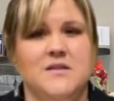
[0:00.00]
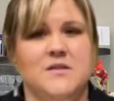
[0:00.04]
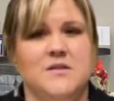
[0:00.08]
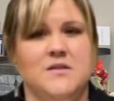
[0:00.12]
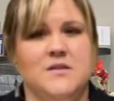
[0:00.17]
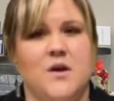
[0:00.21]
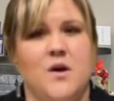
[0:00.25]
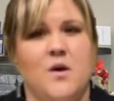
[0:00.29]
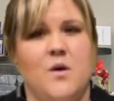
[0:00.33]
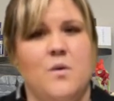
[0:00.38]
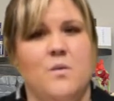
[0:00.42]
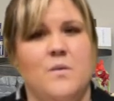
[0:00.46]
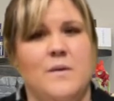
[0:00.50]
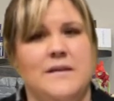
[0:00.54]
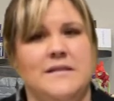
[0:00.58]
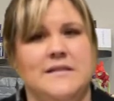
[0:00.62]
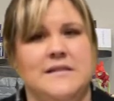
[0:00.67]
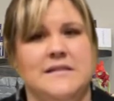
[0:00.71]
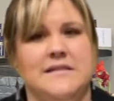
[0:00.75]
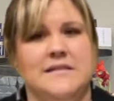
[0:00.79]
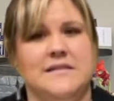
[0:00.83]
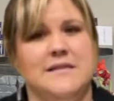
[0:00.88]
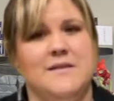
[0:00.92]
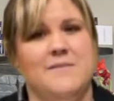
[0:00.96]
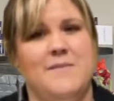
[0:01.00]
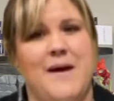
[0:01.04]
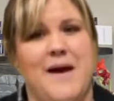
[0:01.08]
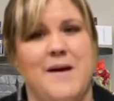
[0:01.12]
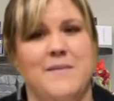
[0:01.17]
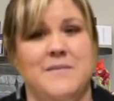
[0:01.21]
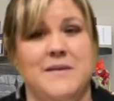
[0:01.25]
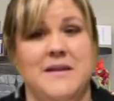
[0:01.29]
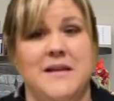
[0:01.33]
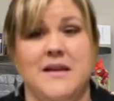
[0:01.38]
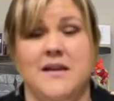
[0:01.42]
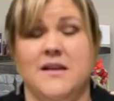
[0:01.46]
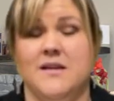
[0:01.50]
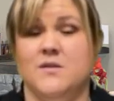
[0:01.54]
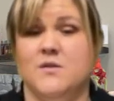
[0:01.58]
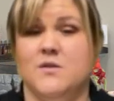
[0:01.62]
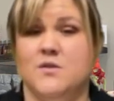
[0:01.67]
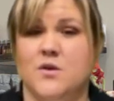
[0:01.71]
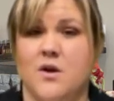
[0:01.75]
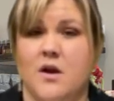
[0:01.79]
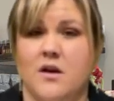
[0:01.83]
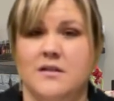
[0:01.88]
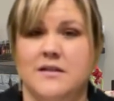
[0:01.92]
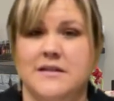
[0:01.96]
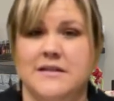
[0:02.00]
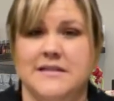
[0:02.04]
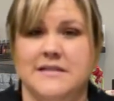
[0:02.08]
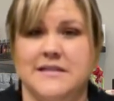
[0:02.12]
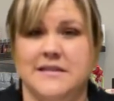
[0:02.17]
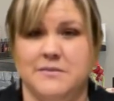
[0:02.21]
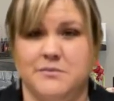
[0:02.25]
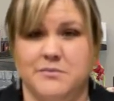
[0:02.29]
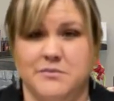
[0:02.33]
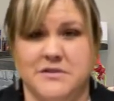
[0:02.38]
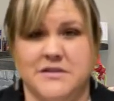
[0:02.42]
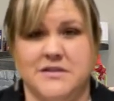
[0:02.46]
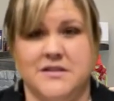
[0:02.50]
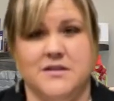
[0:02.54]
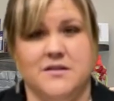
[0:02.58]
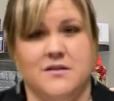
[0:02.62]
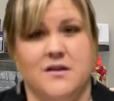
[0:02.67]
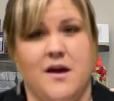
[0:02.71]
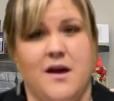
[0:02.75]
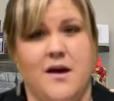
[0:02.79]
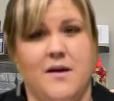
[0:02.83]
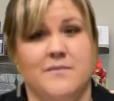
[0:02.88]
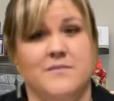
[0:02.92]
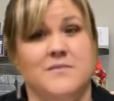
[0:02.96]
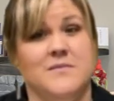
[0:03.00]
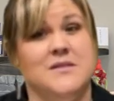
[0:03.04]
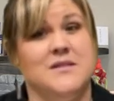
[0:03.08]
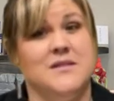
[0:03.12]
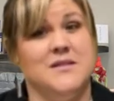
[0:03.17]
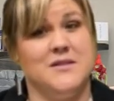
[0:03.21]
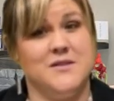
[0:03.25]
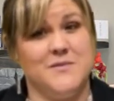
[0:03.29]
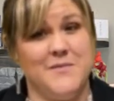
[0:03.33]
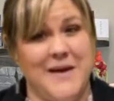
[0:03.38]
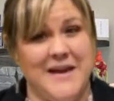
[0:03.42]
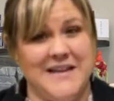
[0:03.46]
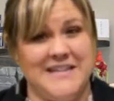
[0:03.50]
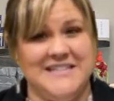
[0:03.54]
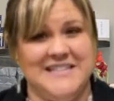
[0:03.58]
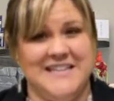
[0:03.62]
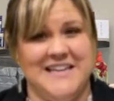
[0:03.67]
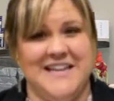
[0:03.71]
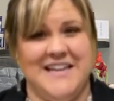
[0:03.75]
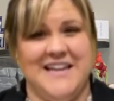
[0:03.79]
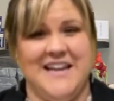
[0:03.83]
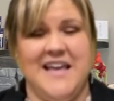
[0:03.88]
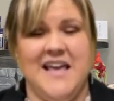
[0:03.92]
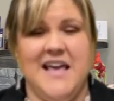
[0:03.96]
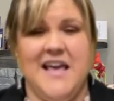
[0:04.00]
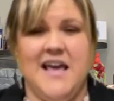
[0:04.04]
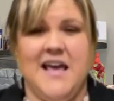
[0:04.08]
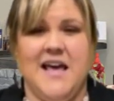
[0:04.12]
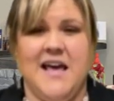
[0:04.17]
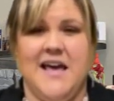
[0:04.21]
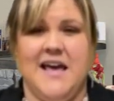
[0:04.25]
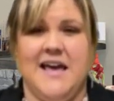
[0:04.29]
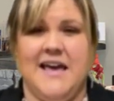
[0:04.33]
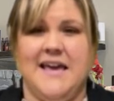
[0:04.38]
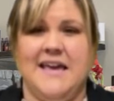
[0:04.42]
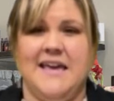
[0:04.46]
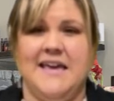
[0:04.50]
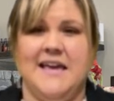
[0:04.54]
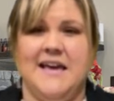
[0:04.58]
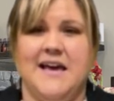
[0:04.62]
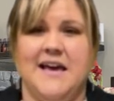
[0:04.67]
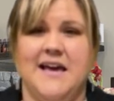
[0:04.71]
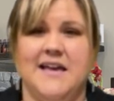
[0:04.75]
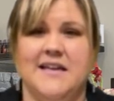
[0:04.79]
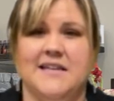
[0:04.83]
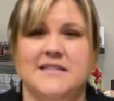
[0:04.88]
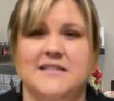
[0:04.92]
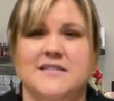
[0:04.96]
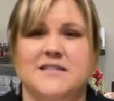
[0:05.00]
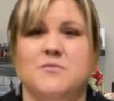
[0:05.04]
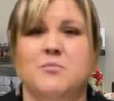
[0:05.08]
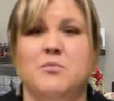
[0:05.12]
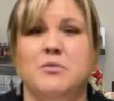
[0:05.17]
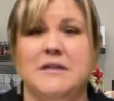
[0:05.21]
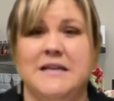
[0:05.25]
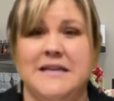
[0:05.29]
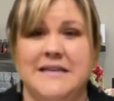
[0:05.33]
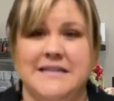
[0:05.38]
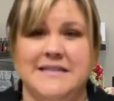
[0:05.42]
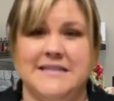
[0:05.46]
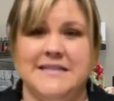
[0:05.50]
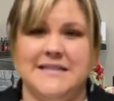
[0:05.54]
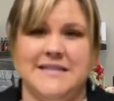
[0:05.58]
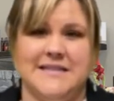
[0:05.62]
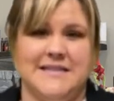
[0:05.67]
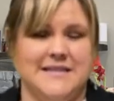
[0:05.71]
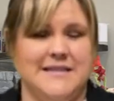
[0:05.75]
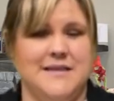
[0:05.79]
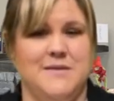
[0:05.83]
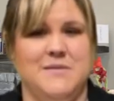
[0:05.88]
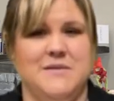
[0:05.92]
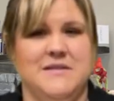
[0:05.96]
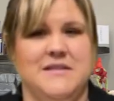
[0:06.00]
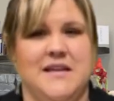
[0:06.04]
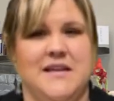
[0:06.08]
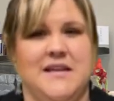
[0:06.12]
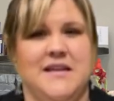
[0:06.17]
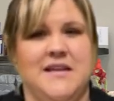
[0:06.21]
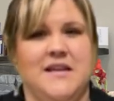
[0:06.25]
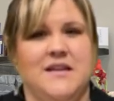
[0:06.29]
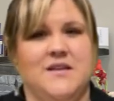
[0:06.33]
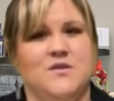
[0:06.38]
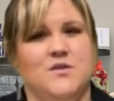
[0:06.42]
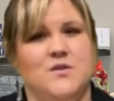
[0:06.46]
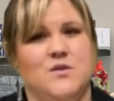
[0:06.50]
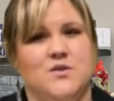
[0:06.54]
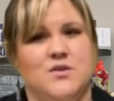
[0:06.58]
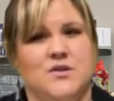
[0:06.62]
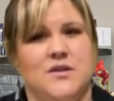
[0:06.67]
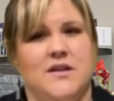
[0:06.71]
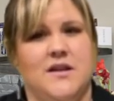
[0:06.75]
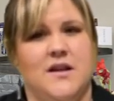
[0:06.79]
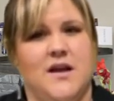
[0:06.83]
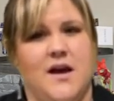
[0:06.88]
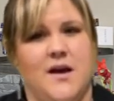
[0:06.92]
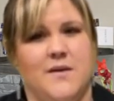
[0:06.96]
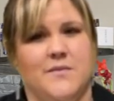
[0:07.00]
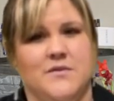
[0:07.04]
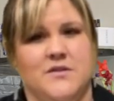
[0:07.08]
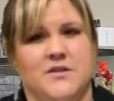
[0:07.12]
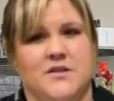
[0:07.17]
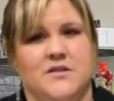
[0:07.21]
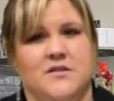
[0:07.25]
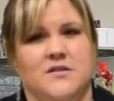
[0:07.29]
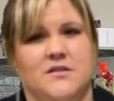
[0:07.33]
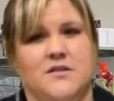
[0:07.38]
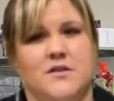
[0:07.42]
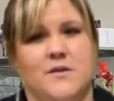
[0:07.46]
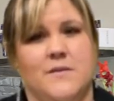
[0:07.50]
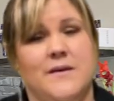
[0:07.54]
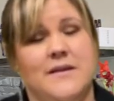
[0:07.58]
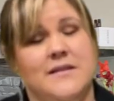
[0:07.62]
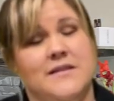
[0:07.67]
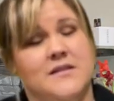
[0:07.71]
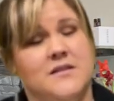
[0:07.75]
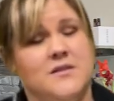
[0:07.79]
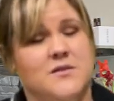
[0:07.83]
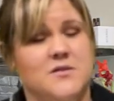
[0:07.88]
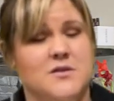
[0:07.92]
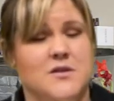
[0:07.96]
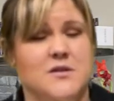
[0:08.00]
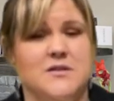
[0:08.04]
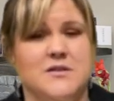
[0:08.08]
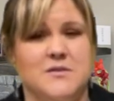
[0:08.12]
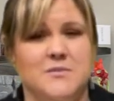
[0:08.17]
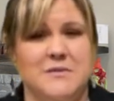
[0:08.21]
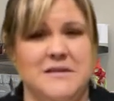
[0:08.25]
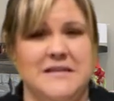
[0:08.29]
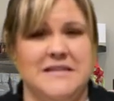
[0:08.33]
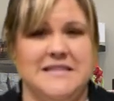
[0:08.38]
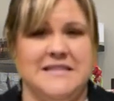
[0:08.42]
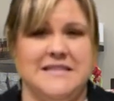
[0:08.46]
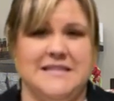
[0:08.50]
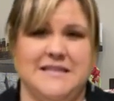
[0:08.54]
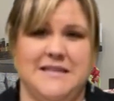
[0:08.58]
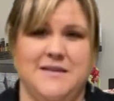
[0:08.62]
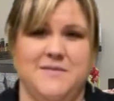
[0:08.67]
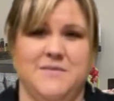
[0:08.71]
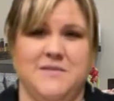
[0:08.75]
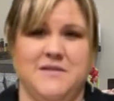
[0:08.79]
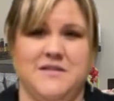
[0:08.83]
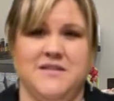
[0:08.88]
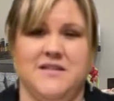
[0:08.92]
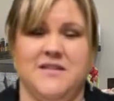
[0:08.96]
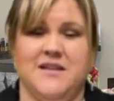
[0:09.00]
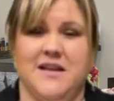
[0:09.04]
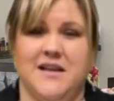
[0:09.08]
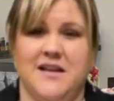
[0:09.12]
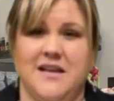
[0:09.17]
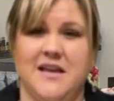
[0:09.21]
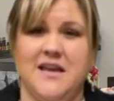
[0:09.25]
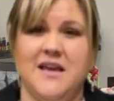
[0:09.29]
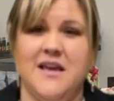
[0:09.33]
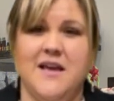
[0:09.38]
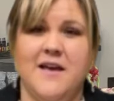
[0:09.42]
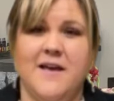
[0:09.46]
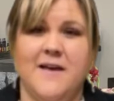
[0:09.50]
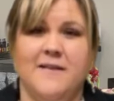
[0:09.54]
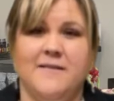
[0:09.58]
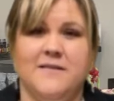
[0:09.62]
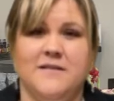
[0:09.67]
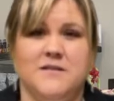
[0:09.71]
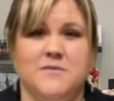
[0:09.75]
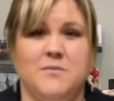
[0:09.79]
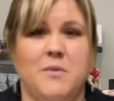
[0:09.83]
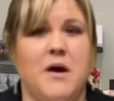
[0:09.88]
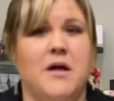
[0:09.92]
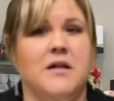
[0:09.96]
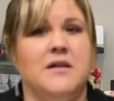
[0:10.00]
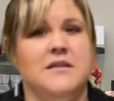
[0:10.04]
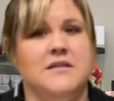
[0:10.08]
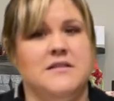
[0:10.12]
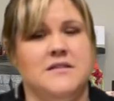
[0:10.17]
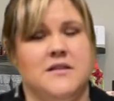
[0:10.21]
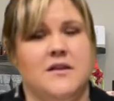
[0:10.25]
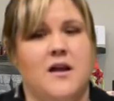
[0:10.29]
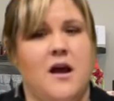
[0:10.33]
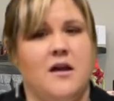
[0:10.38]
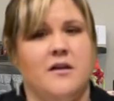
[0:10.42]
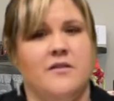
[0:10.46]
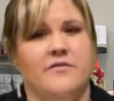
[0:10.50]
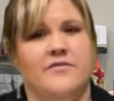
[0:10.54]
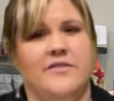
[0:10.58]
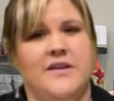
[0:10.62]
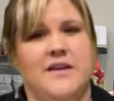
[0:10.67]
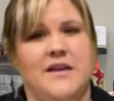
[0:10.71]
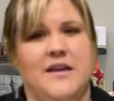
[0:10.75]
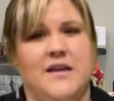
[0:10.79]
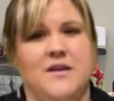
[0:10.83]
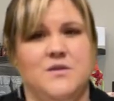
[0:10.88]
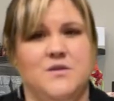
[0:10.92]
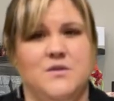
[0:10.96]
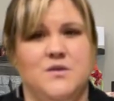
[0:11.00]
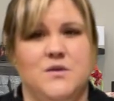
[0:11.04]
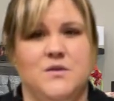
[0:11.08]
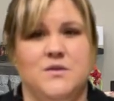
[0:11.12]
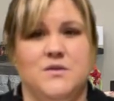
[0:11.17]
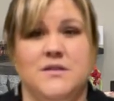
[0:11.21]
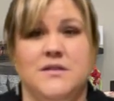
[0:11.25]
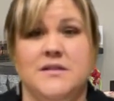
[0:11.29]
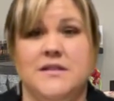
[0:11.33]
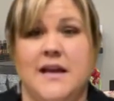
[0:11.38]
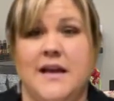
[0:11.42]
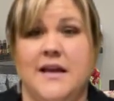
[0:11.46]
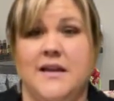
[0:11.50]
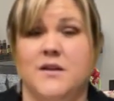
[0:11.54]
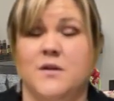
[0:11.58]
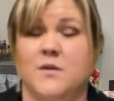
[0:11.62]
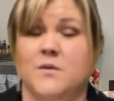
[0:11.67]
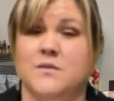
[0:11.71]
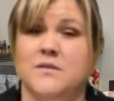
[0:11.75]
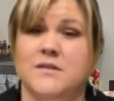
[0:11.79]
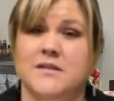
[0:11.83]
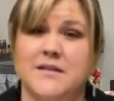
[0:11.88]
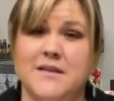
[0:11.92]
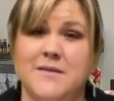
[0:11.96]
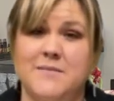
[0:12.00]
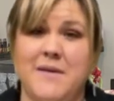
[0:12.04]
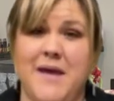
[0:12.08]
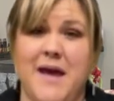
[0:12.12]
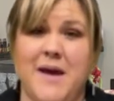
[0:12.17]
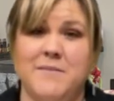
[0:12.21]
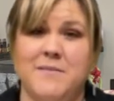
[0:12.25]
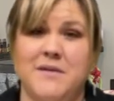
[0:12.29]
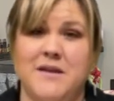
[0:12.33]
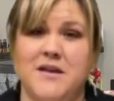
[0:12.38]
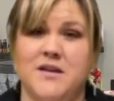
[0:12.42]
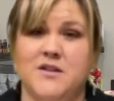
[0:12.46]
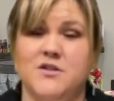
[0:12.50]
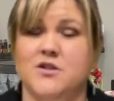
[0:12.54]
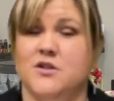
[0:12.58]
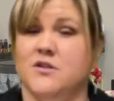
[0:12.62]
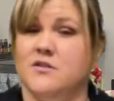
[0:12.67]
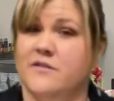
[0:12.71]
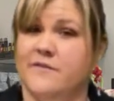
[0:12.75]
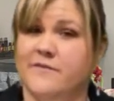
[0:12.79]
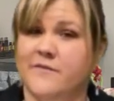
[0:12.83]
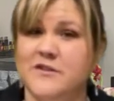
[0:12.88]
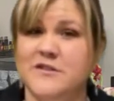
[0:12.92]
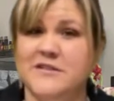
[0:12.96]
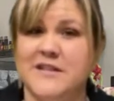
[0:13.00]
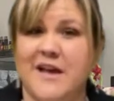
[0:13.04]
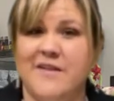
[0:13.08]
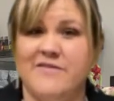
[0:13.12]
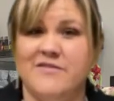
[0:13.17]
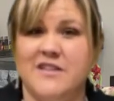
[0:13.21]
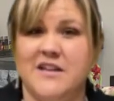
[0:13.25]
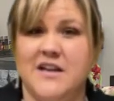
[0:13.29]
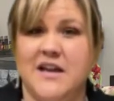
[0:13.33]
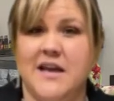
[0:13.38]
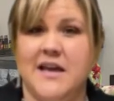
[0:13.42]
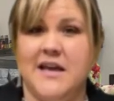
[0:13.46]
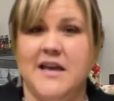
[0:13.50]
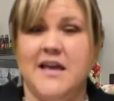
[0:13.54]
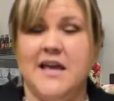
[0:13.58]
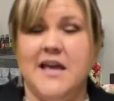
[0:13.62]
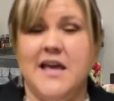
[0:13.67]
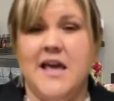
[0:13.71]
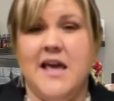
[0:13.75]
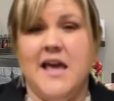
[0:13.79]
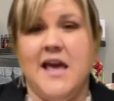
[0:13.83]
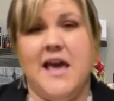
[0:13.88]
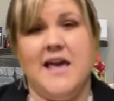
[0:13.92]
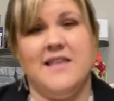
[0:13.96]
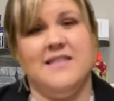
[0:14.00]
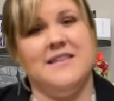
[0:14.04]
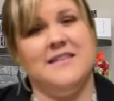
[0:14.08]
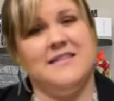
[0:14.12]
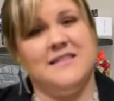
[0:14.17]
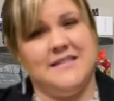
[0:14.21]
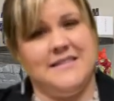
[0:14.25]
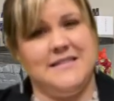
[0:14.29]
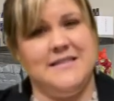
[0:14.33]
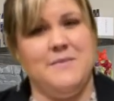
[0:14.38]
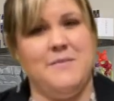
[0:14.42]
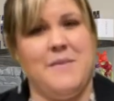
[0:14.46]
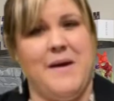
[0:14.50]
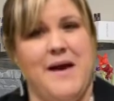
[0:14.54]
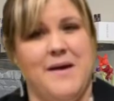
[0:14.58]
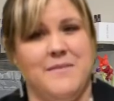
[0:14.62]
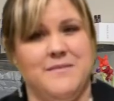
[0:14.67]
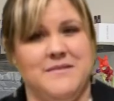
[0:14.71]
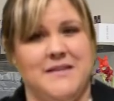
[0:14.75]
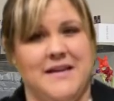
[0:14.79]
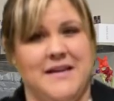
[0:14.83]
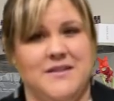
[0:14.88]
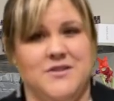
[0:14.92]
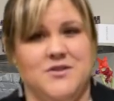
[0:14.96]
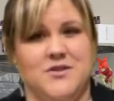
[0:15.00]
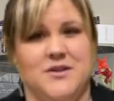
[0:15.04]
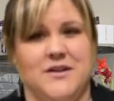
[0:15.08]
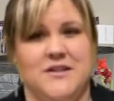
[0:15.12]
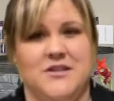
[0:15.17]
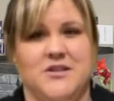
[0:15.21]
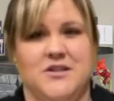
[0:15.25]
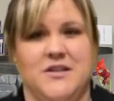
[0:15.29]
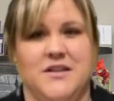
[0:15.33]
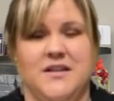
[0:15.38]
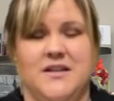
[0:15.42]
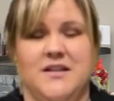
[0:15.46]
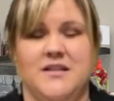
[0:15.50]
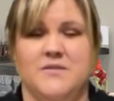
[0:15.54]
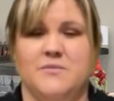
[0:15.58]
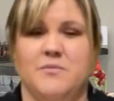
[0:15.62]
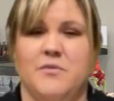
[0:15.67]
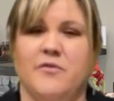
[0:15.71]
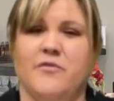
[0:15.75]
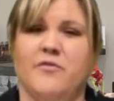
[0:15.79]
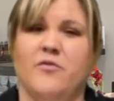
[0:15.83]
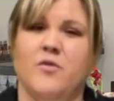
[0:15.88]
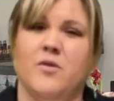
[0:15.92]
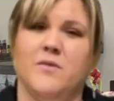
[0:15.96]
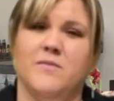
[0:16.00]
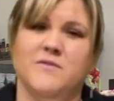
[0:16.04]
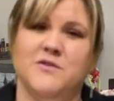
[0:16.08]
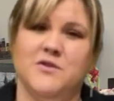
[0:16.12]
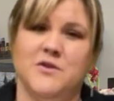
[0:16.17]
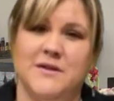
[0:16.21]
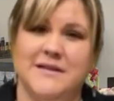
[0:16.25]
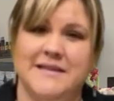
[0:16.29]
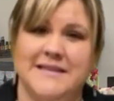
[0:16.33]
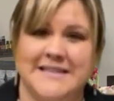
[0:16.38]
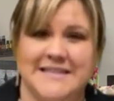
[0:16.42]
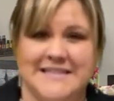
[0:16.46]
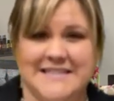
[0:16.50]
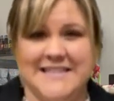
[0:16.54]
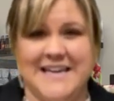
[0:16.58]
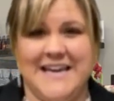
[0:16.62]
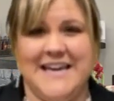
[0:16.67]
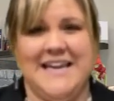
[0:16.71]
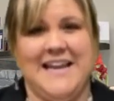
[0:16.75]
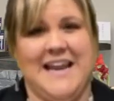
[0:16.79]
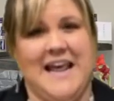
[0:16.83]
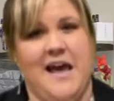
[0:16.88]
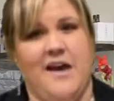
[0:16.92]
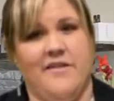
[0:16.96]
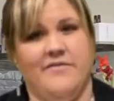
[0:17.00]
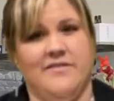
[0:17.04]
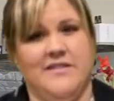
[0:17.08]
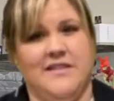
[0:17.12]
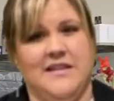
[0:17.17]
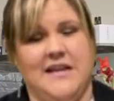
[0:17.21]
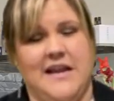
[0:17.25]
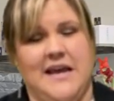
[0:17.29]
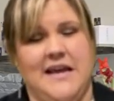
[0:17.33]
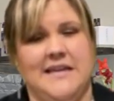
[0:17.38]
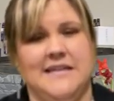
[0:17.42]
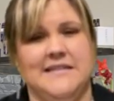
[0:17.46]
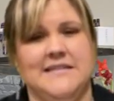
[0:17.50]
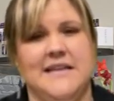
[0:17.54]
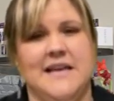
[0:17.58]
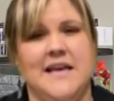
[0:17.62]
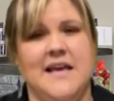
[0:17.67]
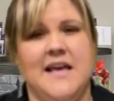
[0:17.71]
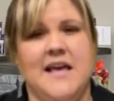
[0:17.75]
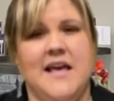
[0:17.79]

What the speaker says: So when the sleep apnea is strongly suspected, a split sleep study is usually an option. So in this split sleep study, this polysomnography is used to diagnose sleep apnea during the first half of the night, and then the Cpap titration is performed during the second half of the night.